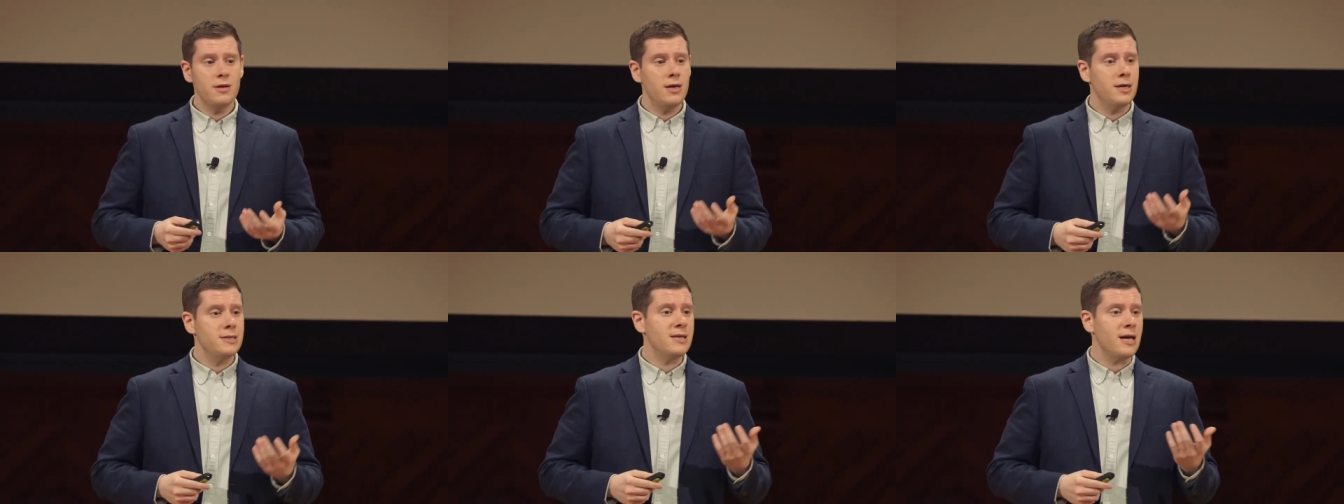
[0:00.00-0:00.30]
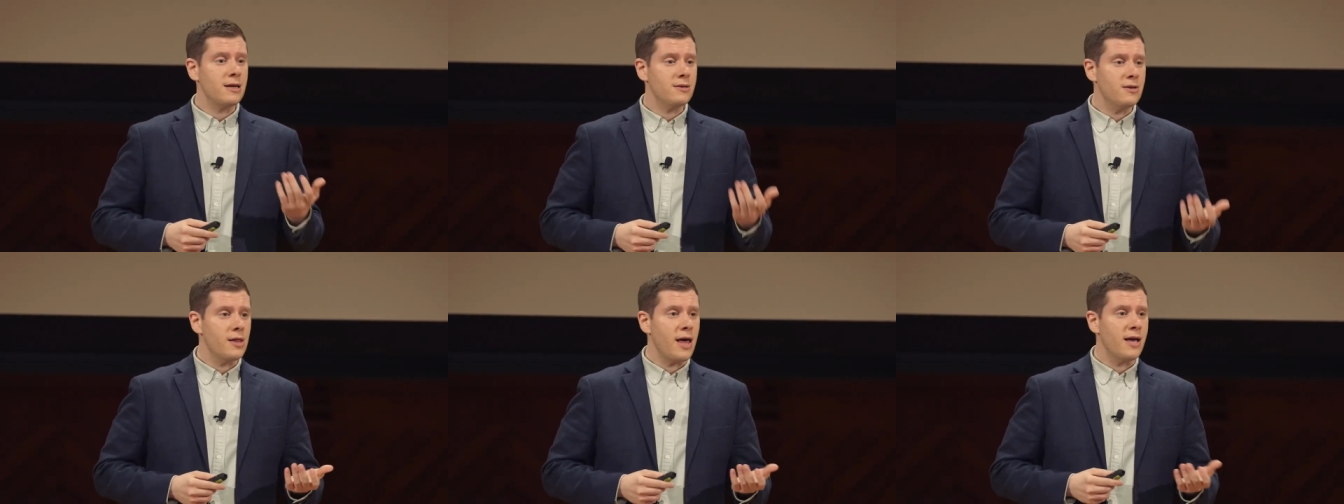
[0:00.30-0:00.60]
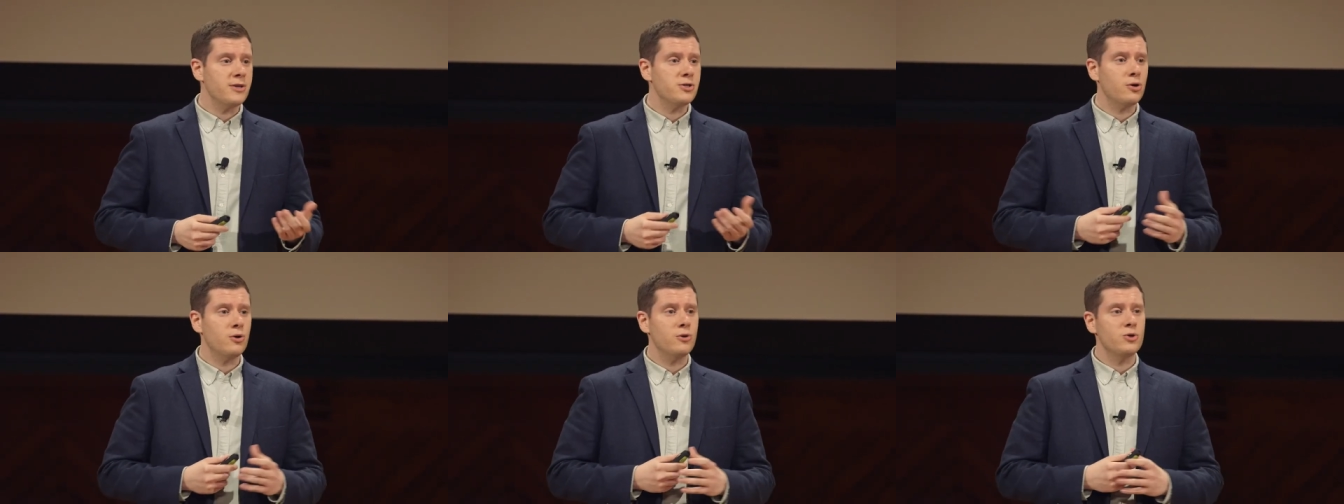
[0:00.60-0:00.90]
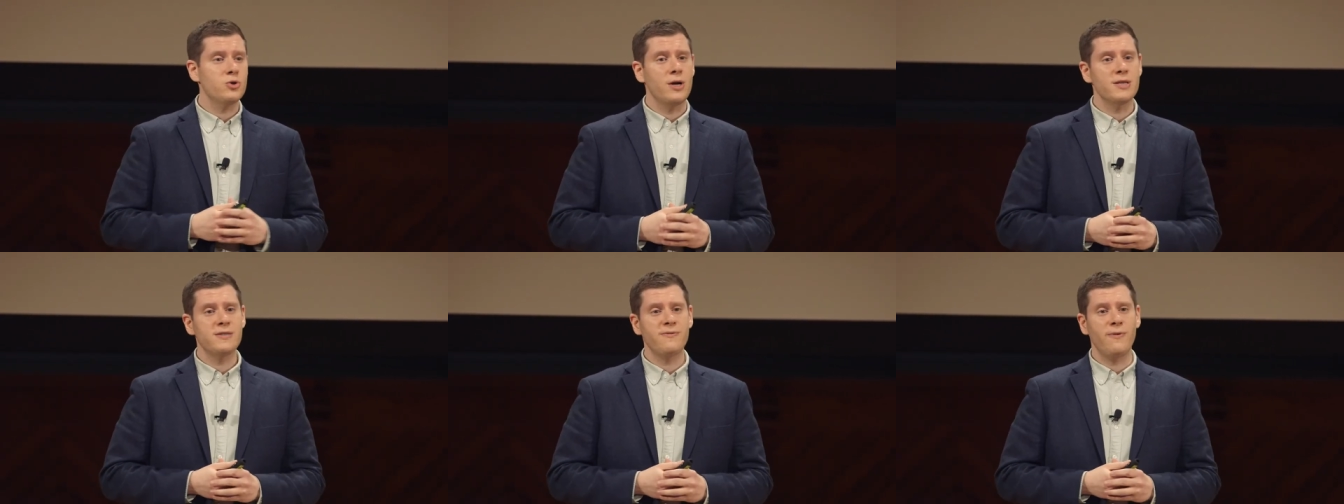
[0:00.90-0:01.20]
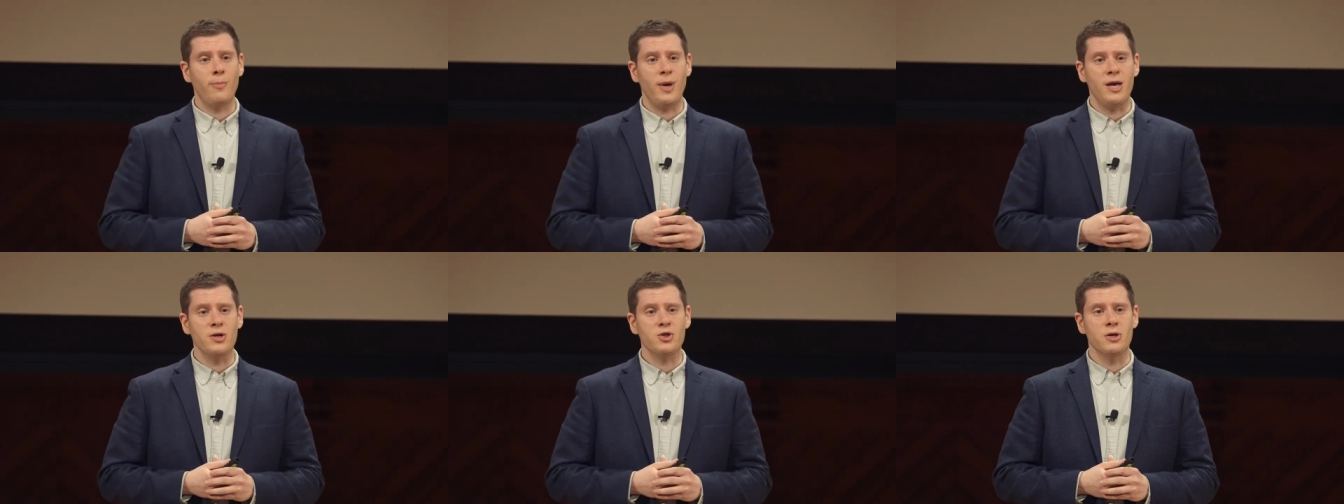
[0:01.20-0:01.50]
and technological
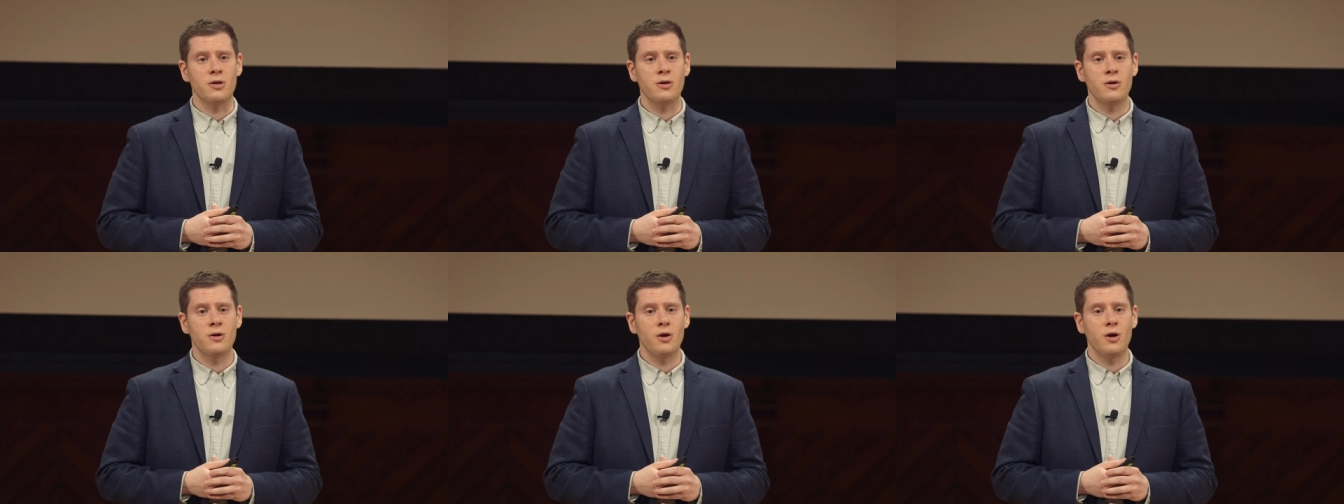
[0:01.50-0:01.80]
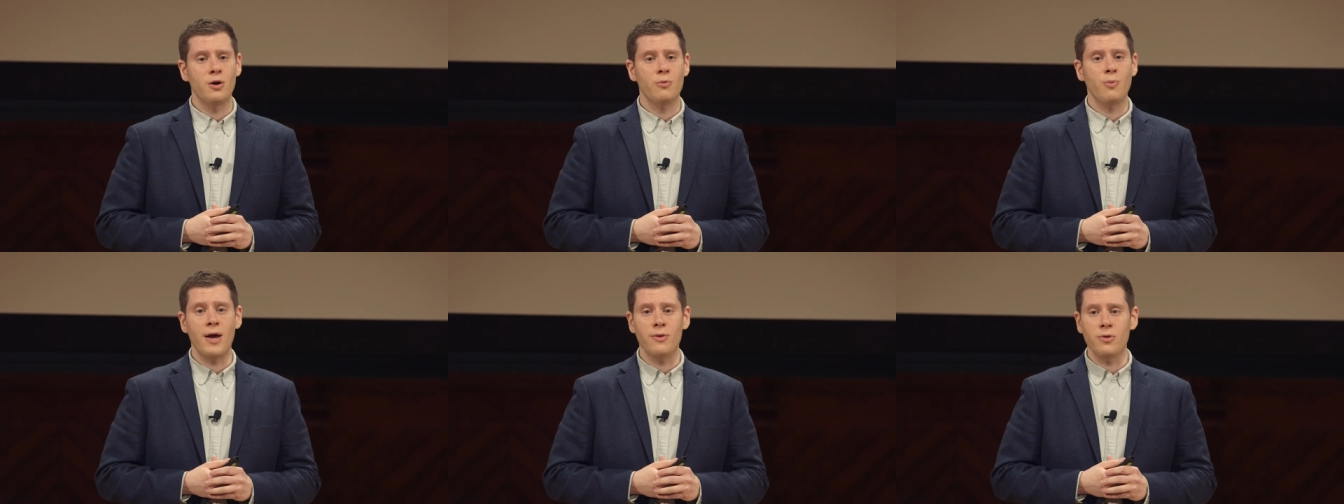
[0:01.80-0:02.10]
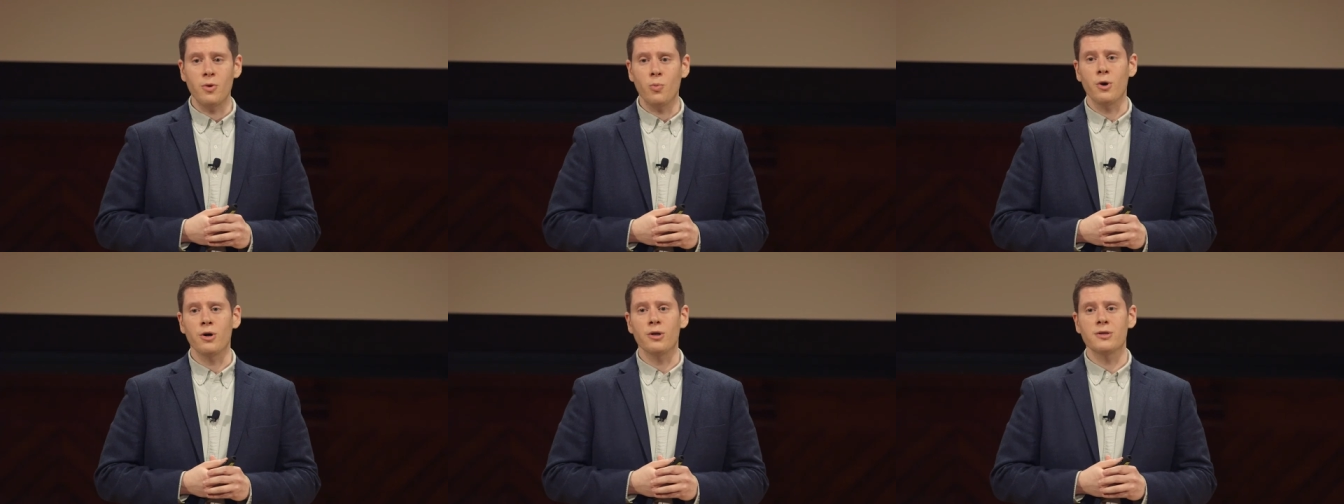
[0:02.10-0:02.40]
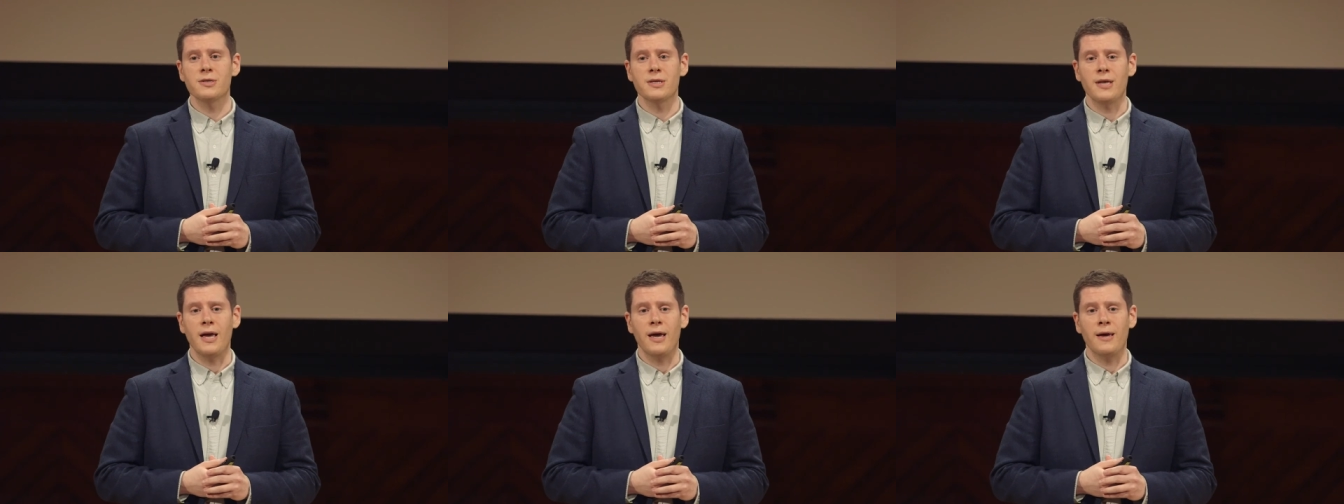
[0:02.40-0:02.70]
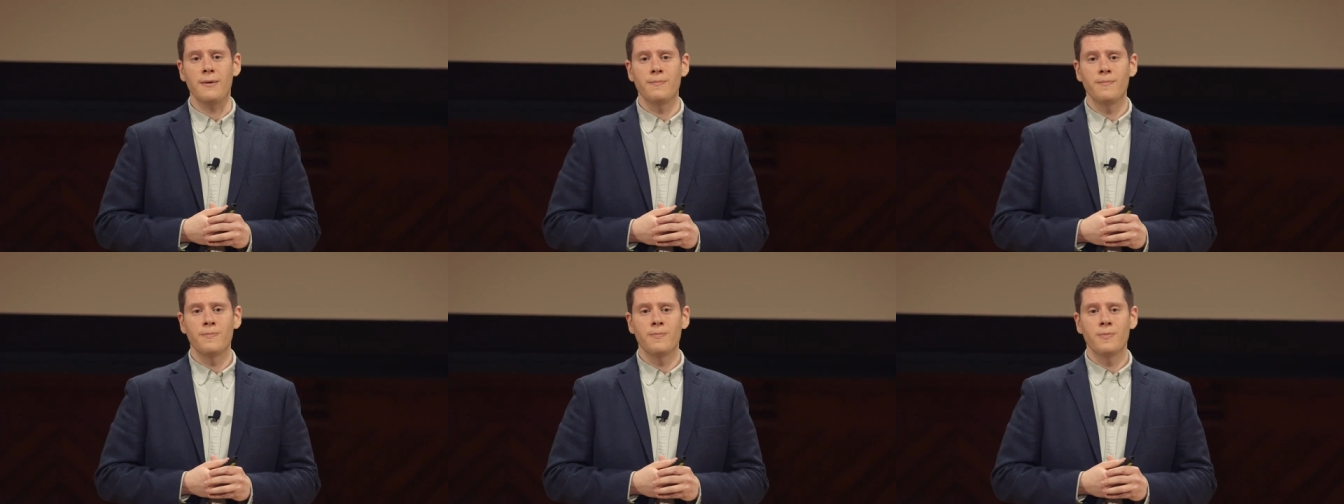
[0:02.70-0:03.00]
transformation around the world today.
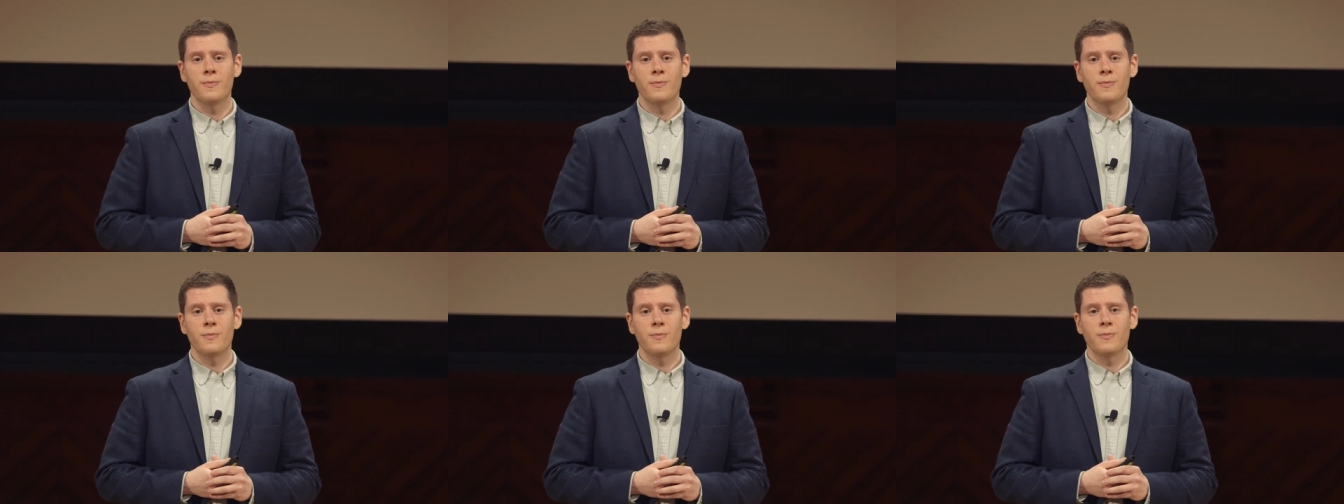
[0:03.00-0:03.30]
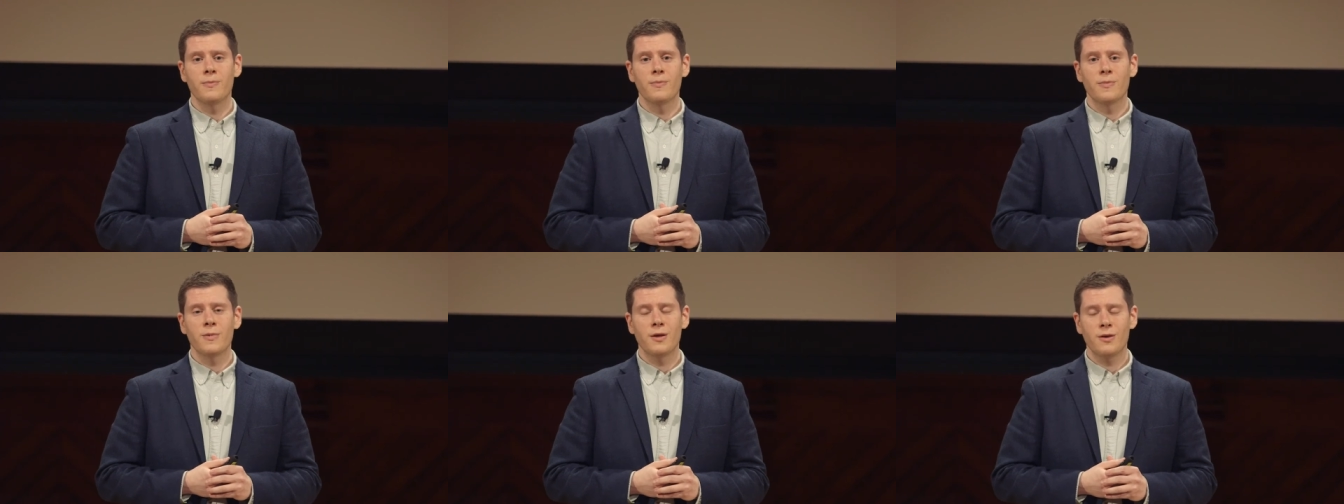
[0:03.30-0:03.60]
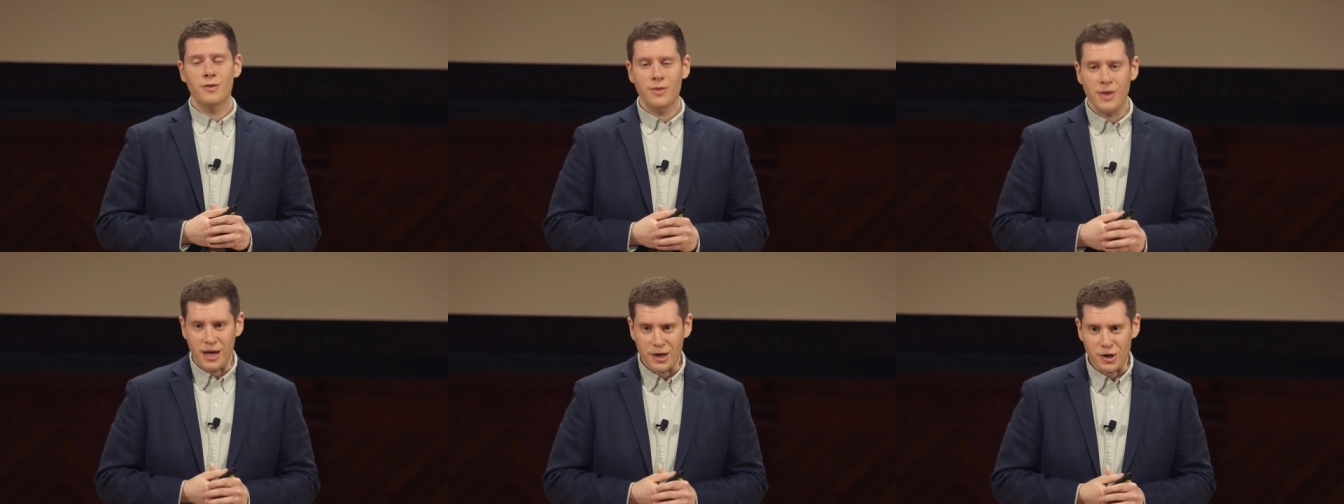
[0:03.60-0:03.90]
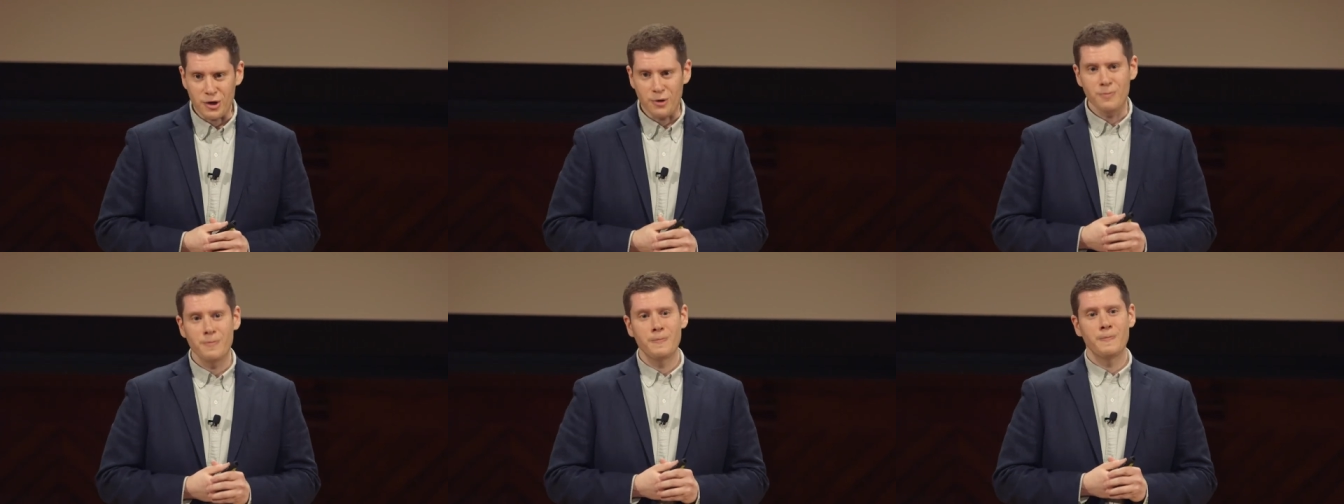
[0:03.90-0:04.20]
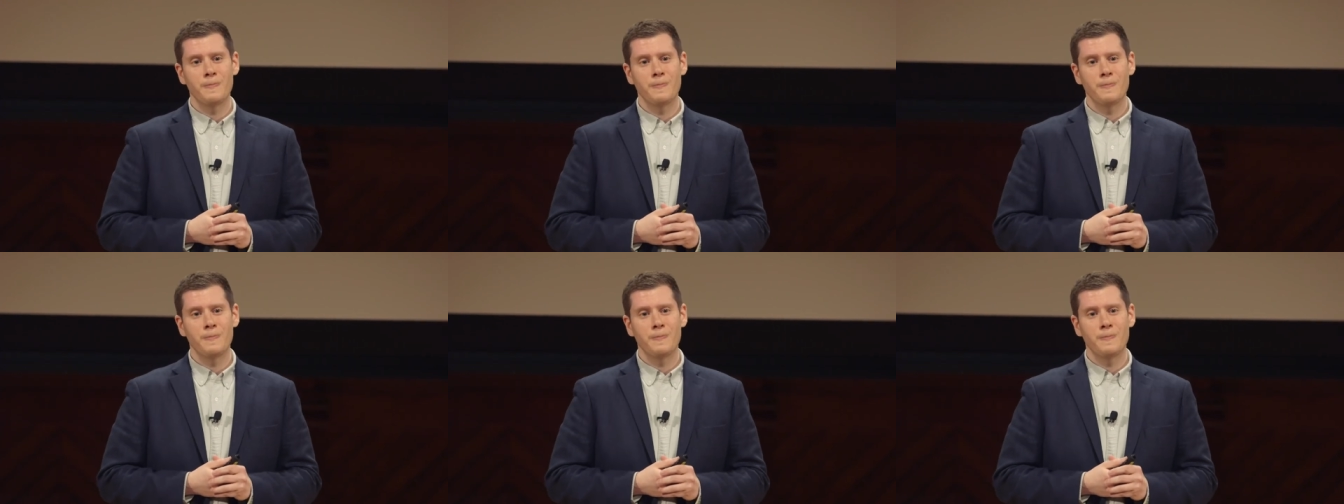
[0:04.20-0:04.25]
Thank you.